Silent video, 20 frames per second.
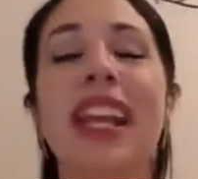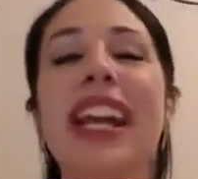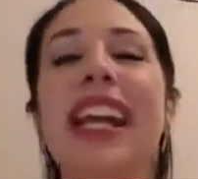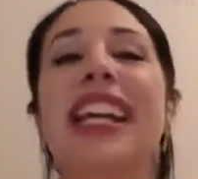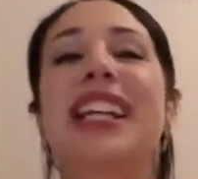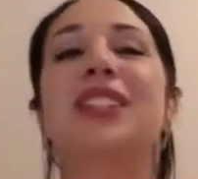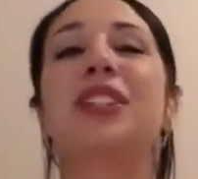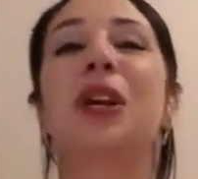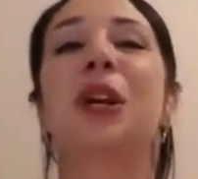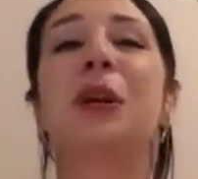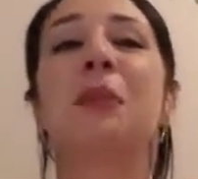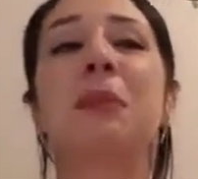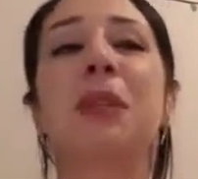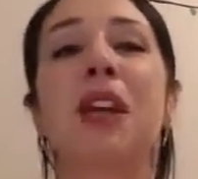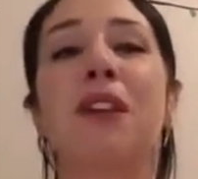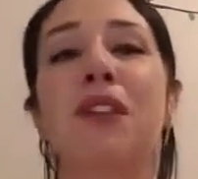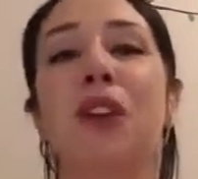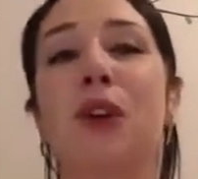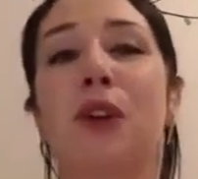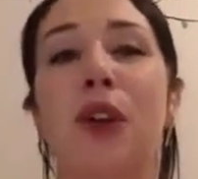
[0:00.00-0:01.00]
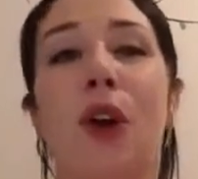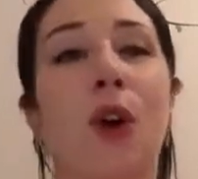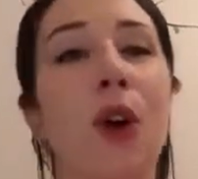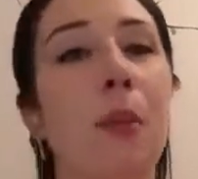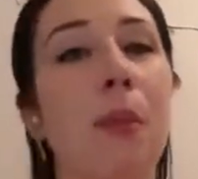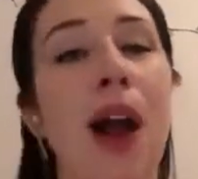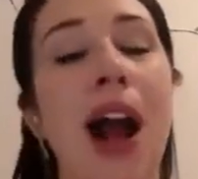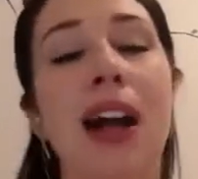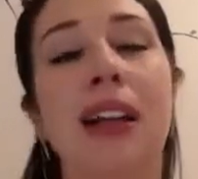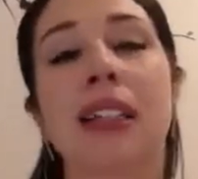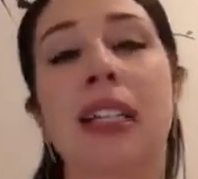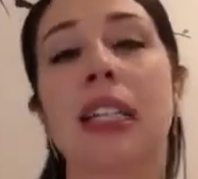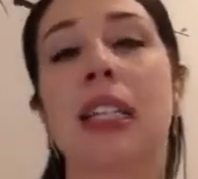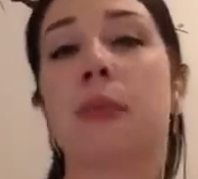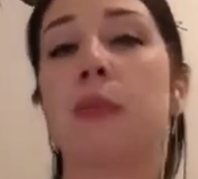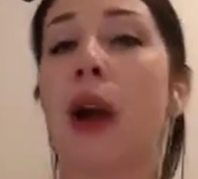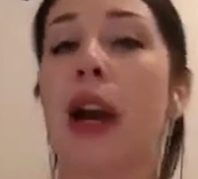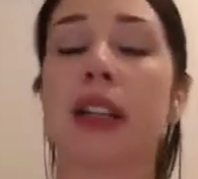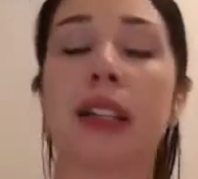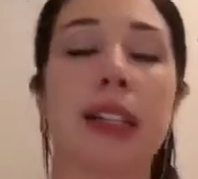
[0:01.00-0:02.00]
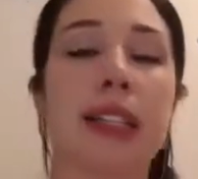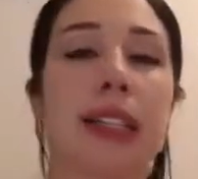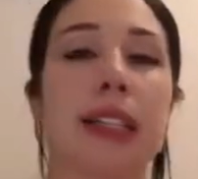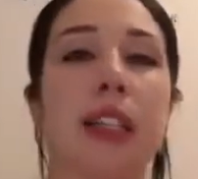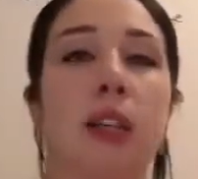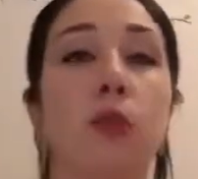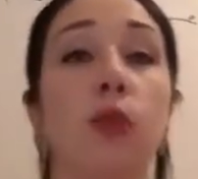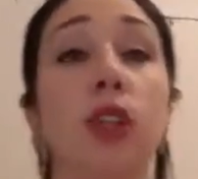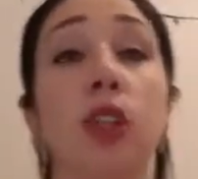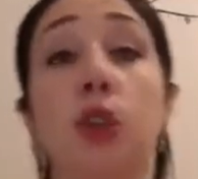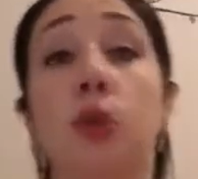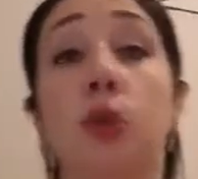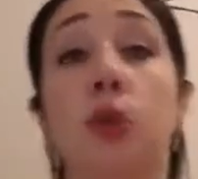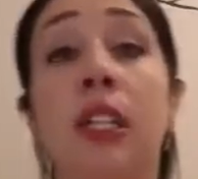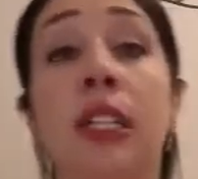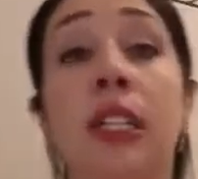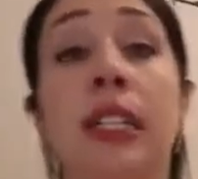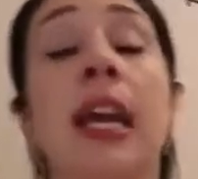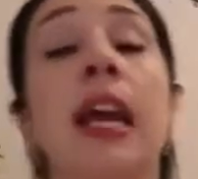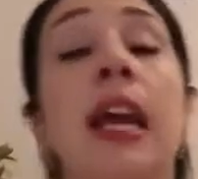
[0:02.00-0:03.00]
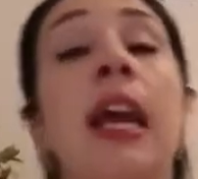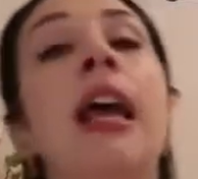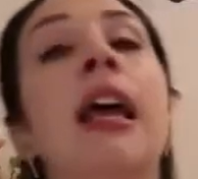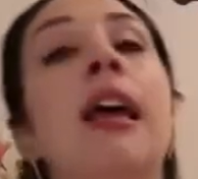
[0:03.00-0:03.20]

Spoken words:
In terms of your yoga practices and rituals,